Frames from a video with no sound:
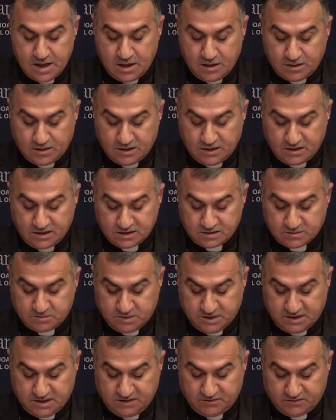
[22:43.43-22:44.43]
these
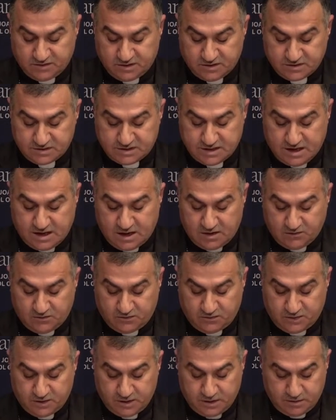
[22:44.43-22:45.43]
believers are
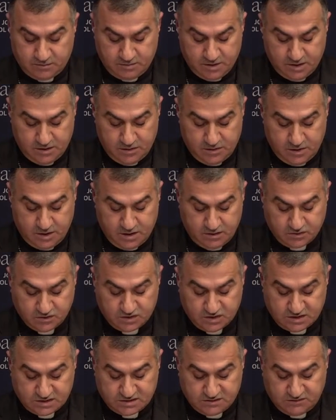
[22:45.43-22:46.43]
firm in their
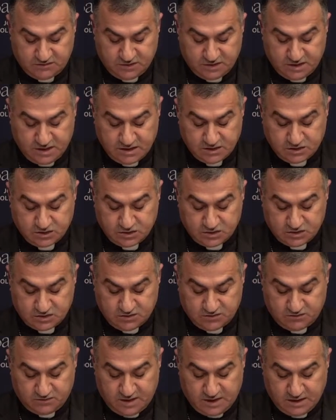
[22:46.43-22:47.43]
justifications
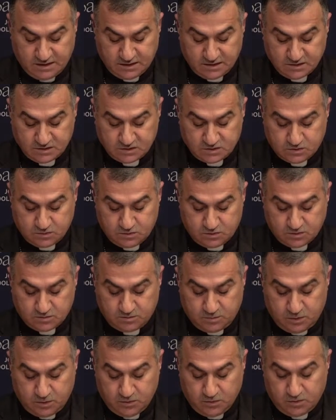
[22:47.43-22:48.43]
of violence toward
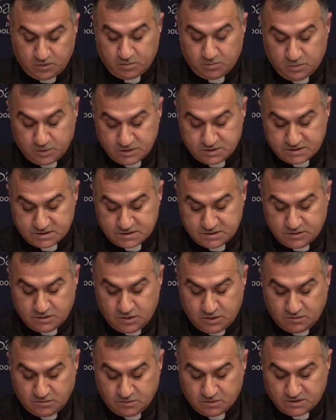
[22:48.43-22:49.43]
both
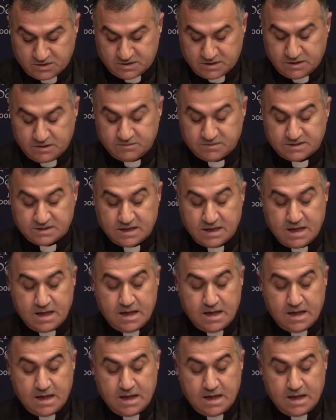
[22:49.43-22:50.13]
non-Muslims